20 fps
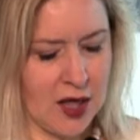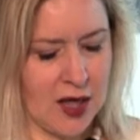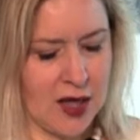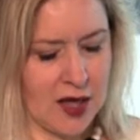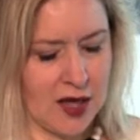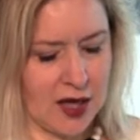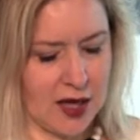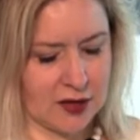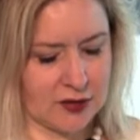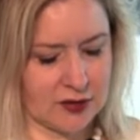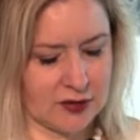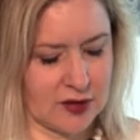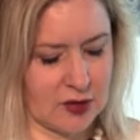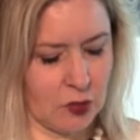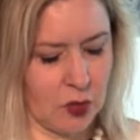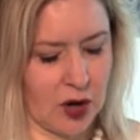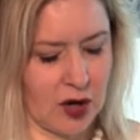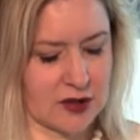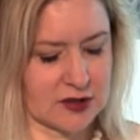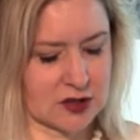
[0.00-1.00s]
And
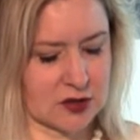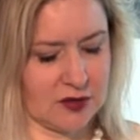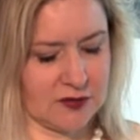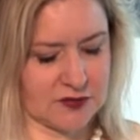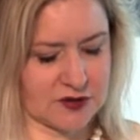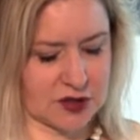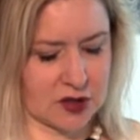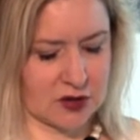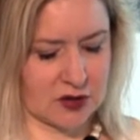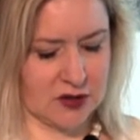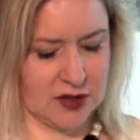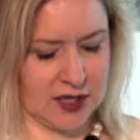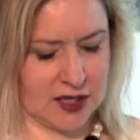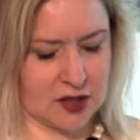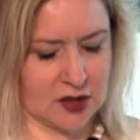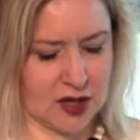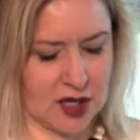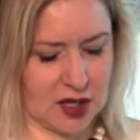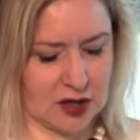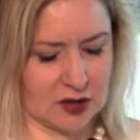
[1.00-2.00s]
we also have started the
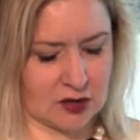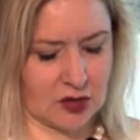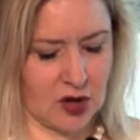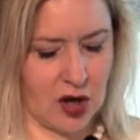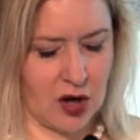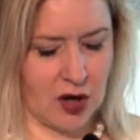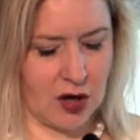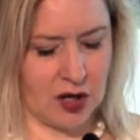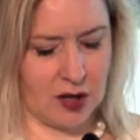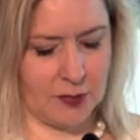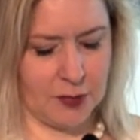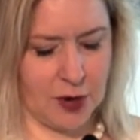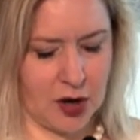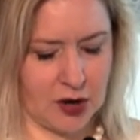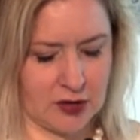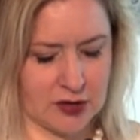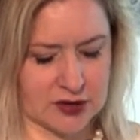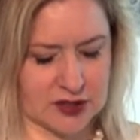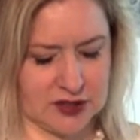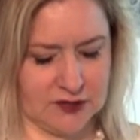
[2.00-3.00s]
Internet Law and
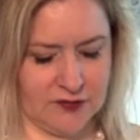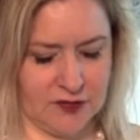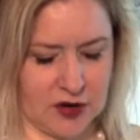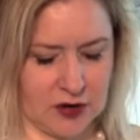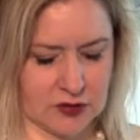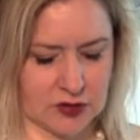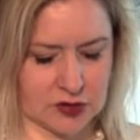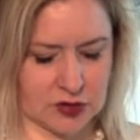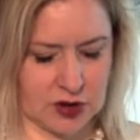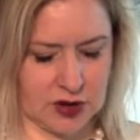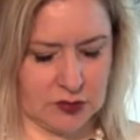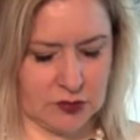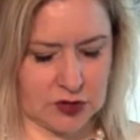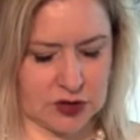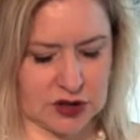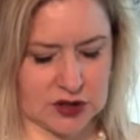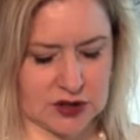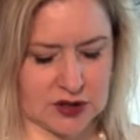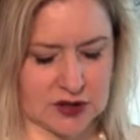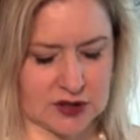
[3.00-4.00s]
Policy Foundry, which
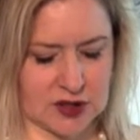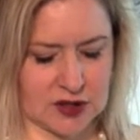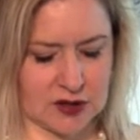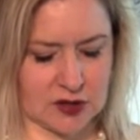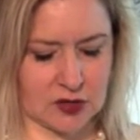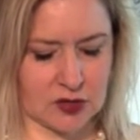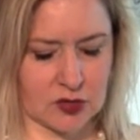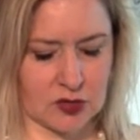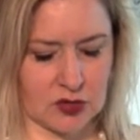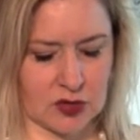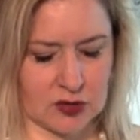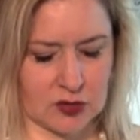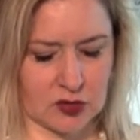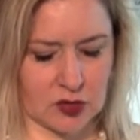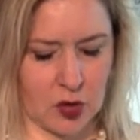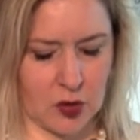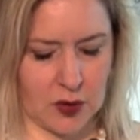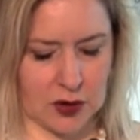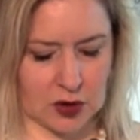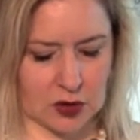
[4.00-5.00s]
is
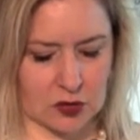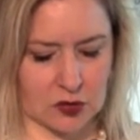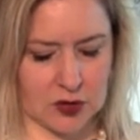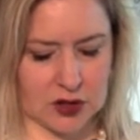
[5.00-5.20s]
growing early